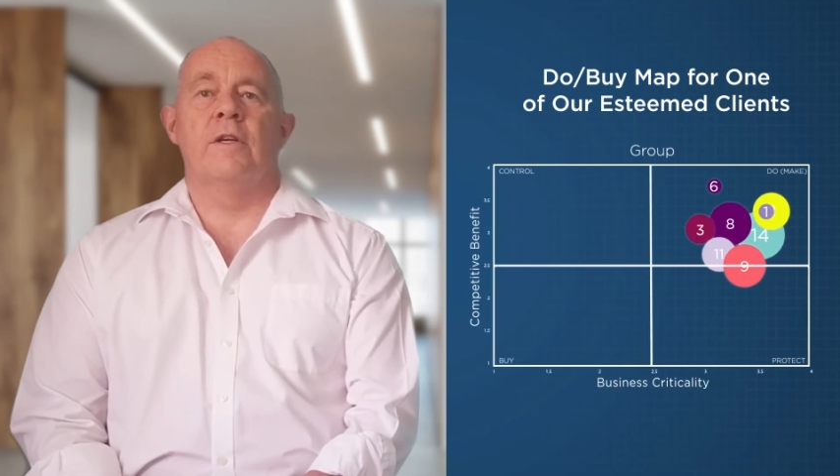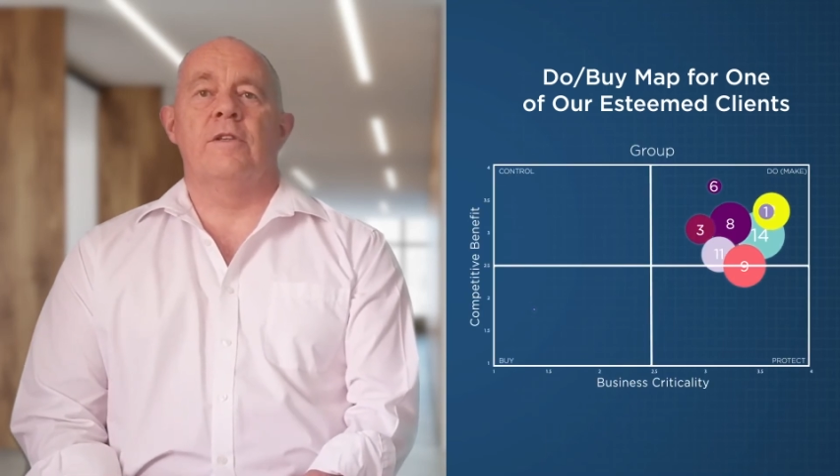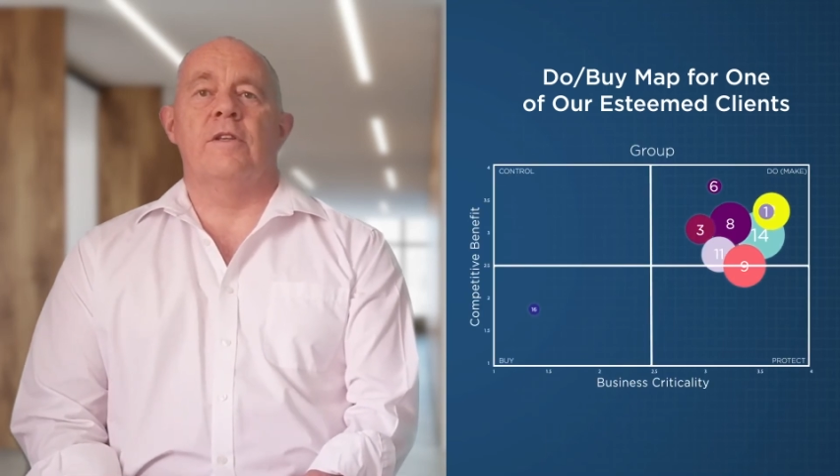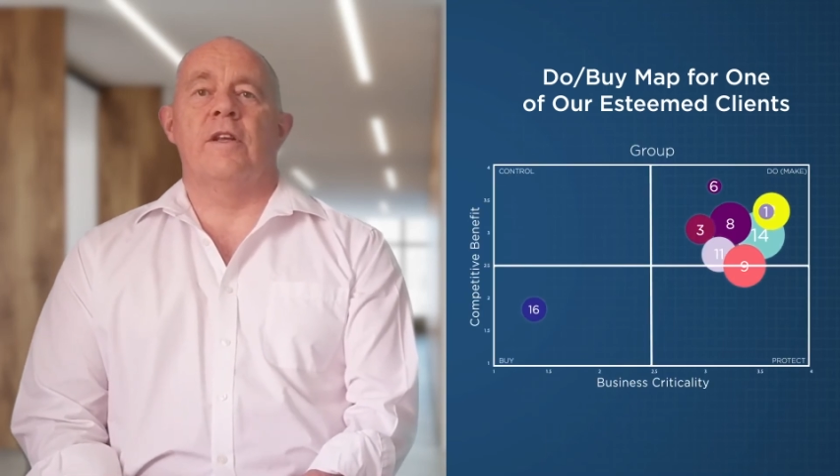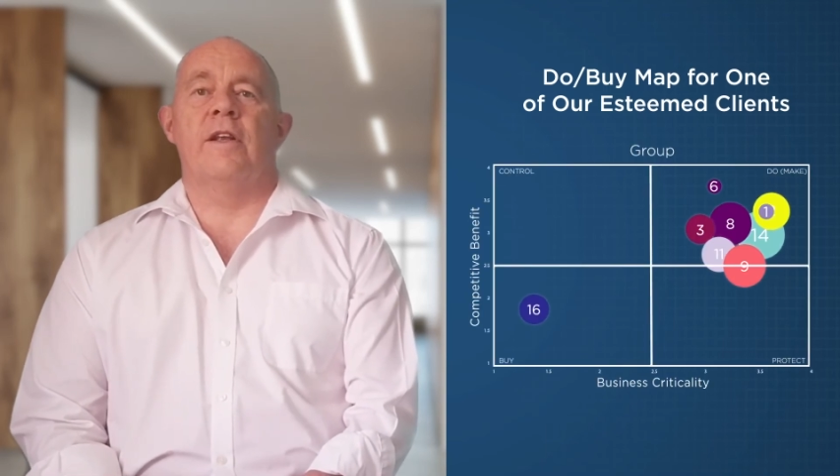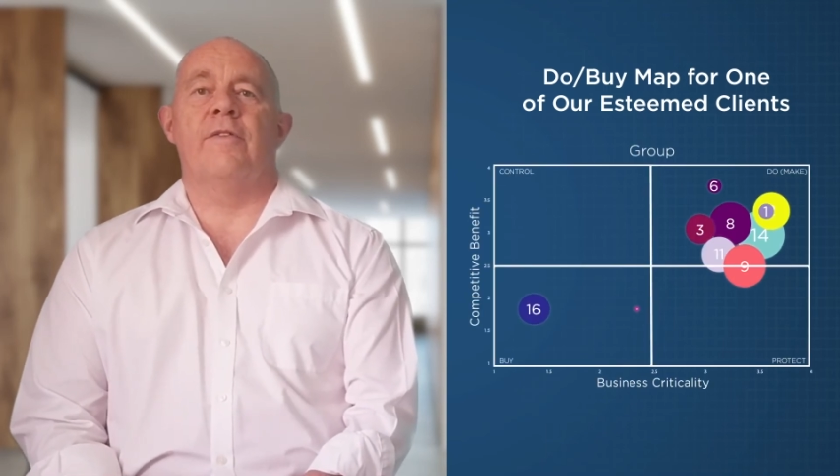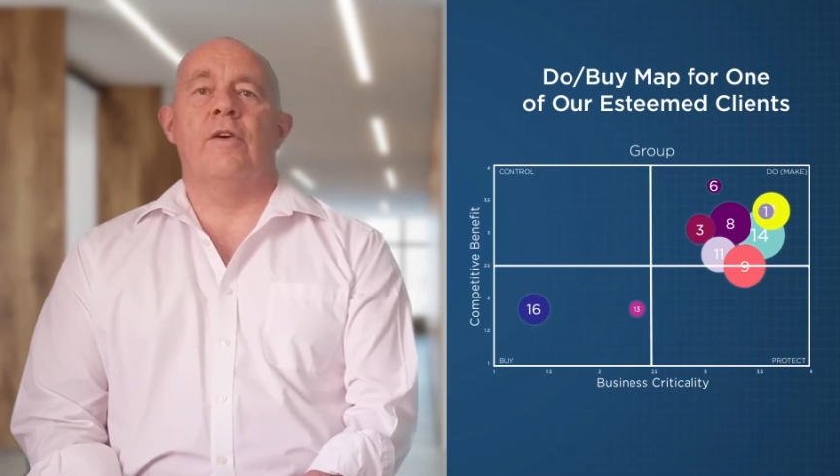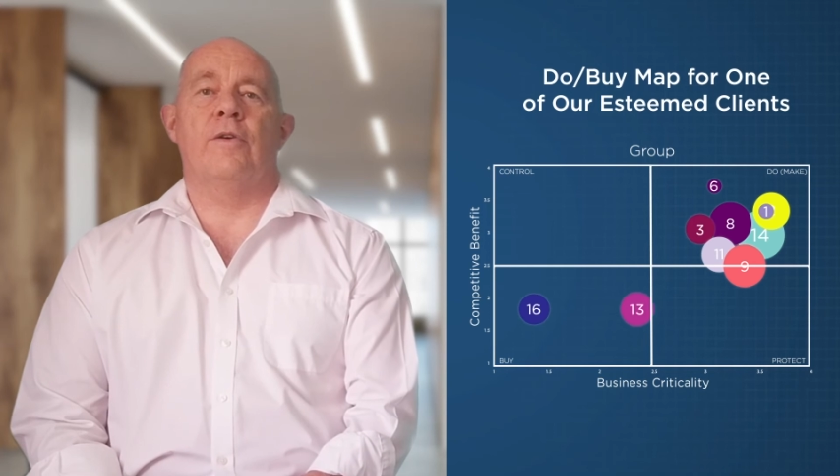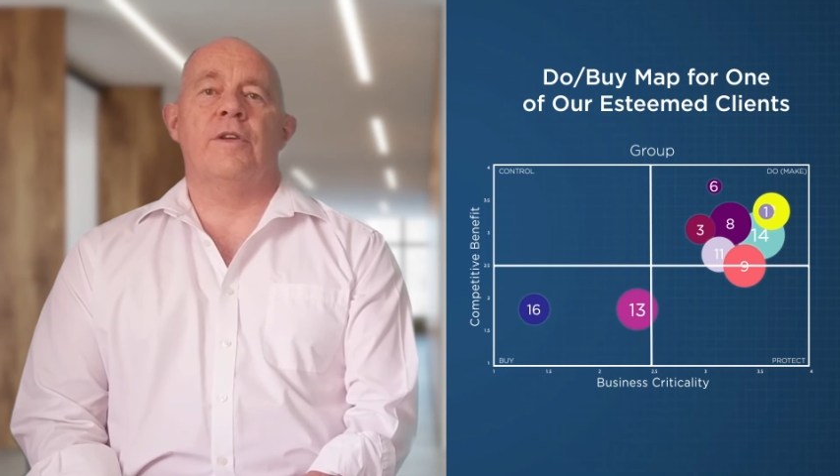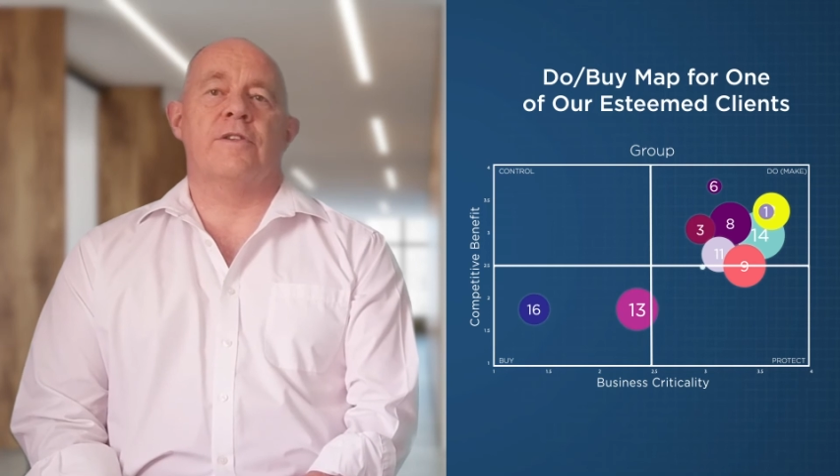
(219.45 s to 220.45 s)
to deliver
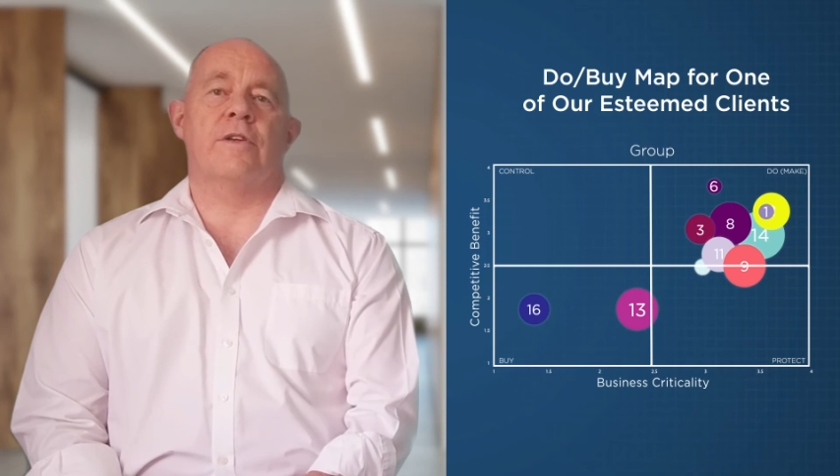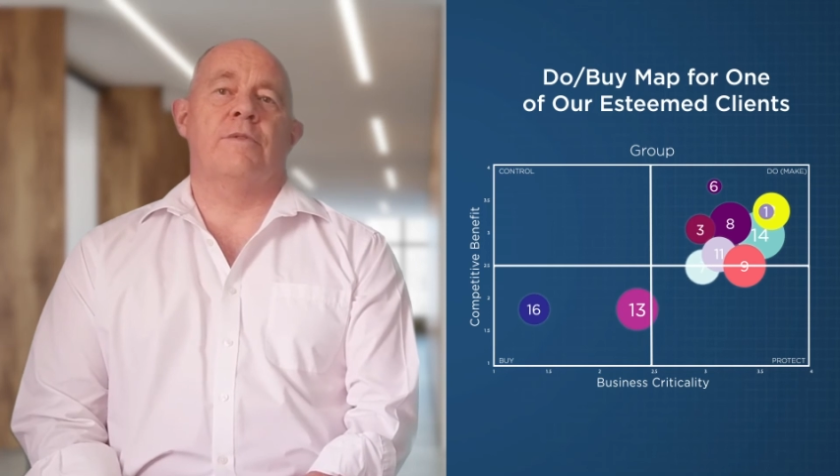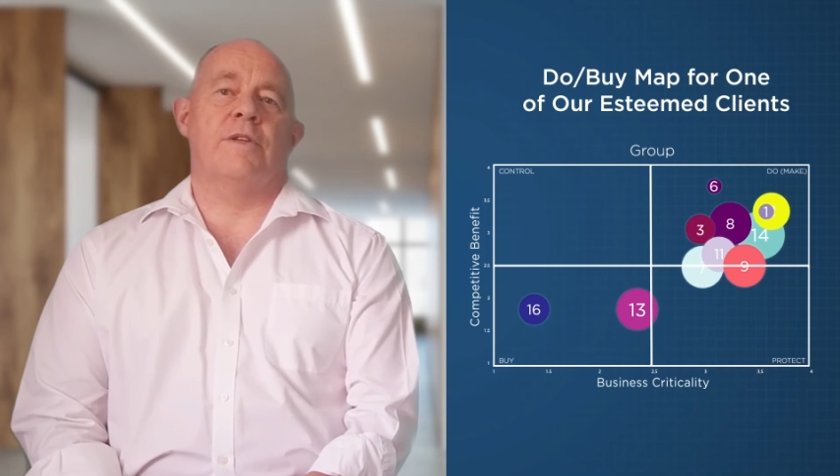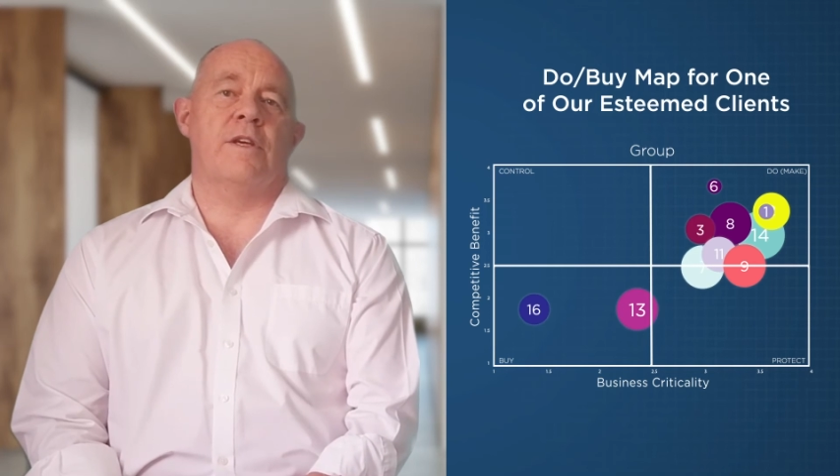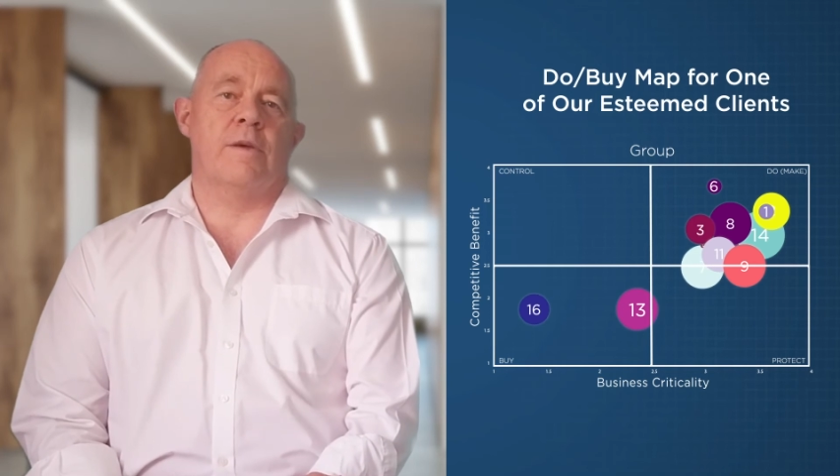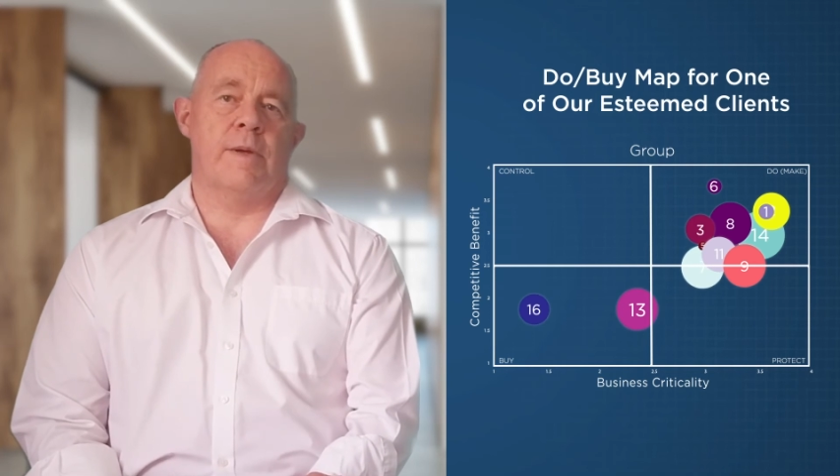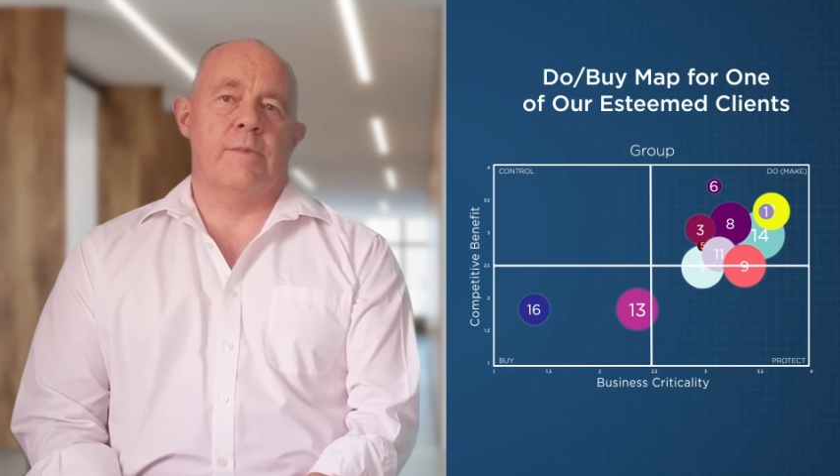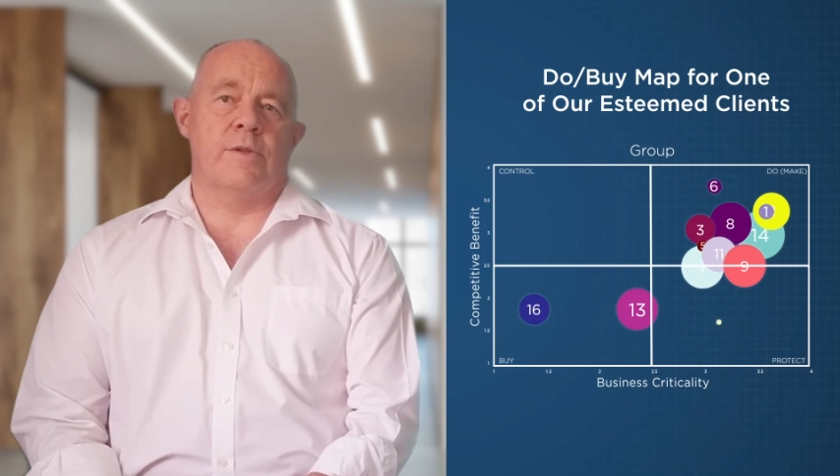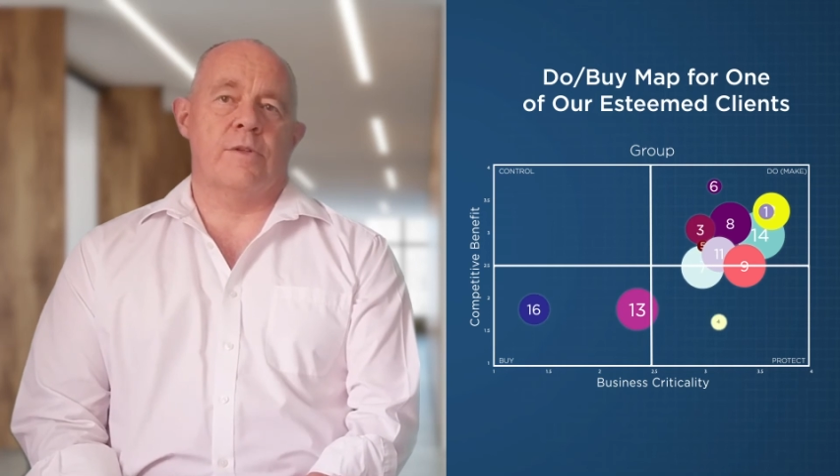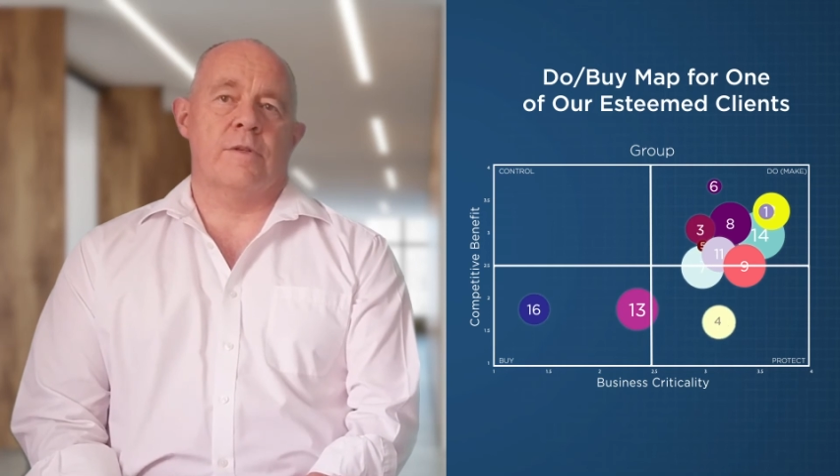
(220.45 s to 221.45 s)
on its R&D
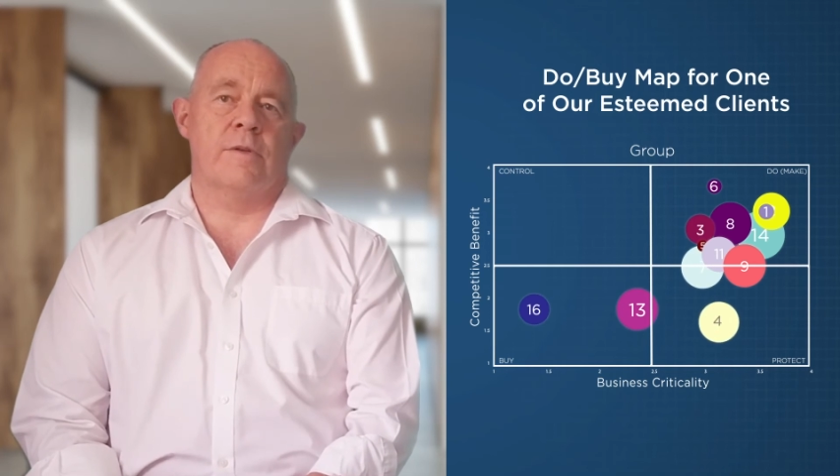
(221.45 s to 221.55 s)
commitments,